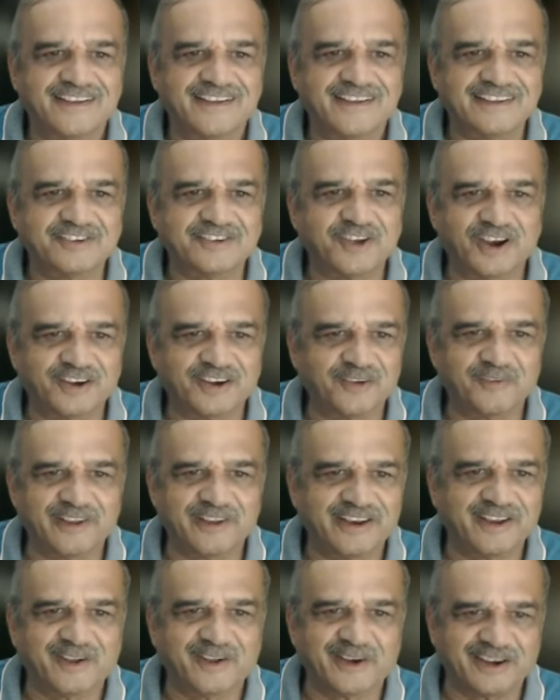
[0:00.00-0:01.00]
It's not a
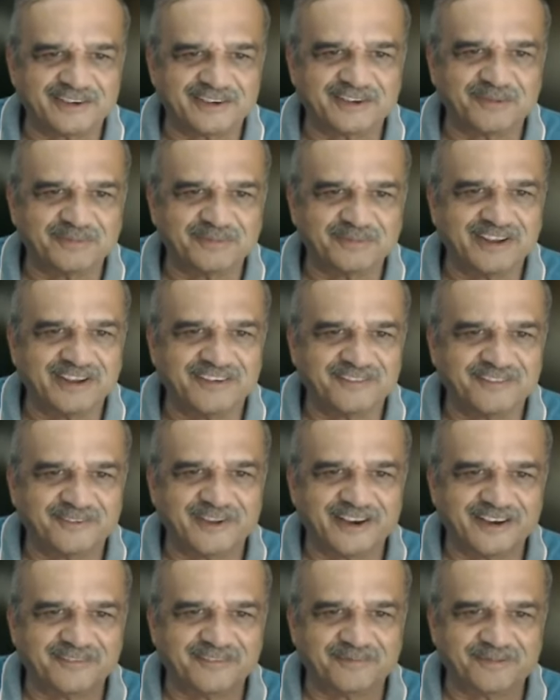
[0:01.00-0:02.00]
very great something
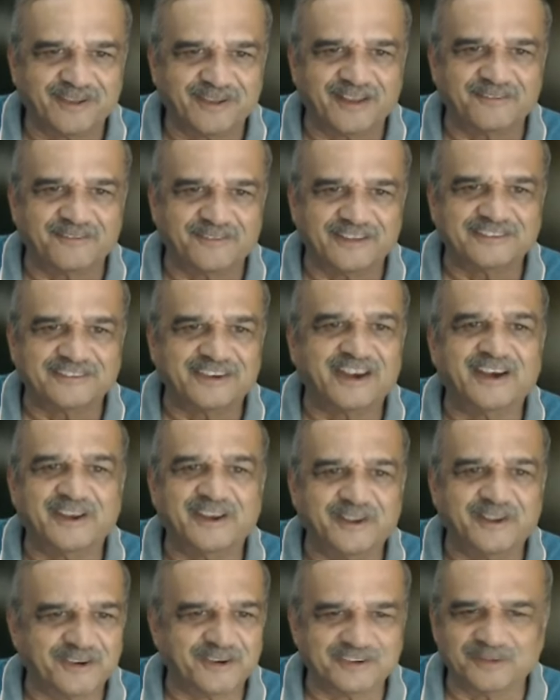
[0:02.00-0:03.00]
very
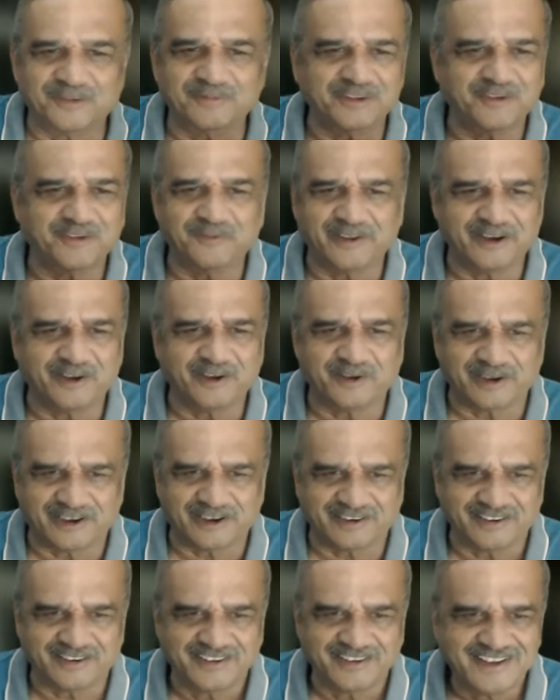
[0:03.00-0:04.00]
fascinating or something very
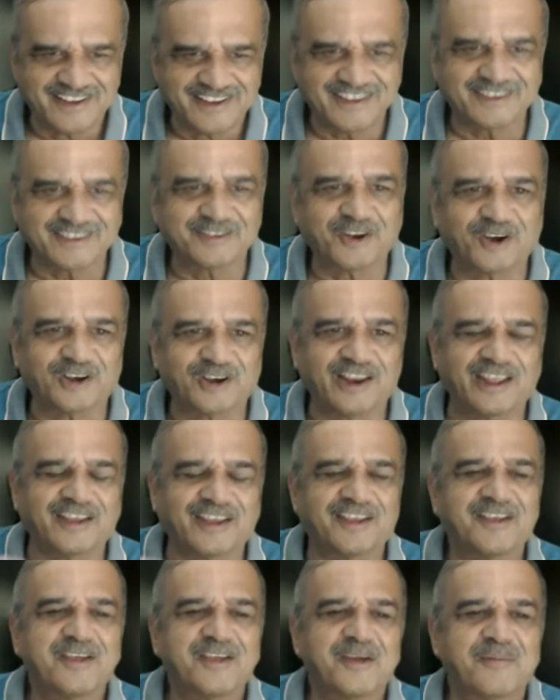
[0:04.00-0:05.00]
great. It's not
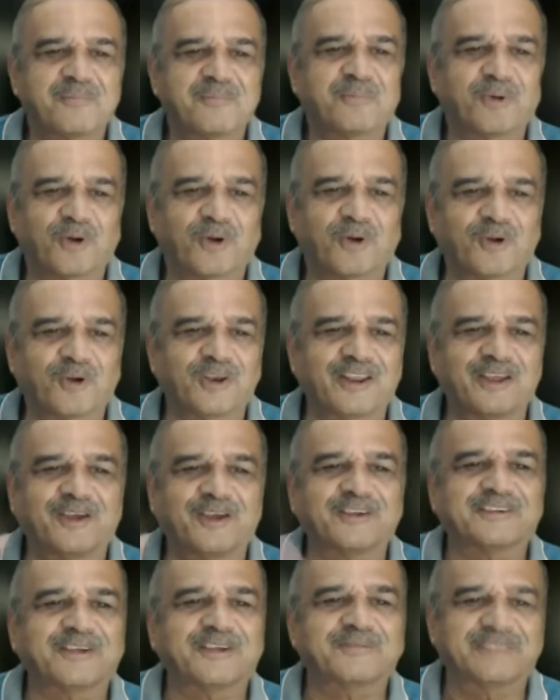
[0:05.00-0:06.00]
like broccoli
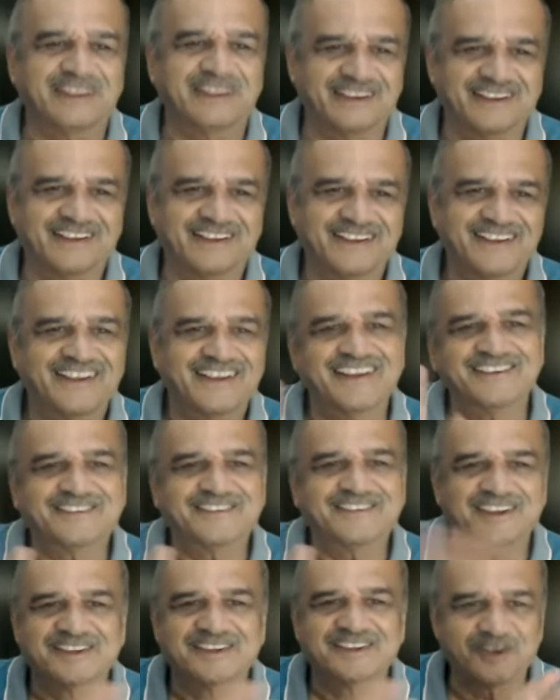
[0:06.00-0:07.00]
or something.
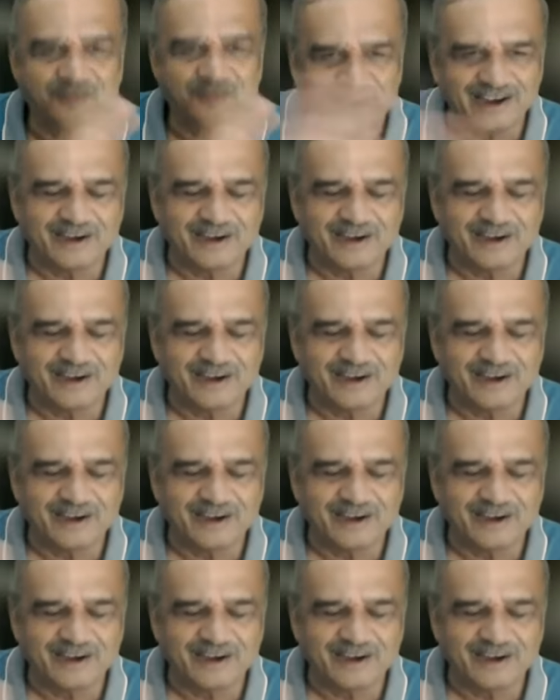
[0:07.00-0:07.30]
It's a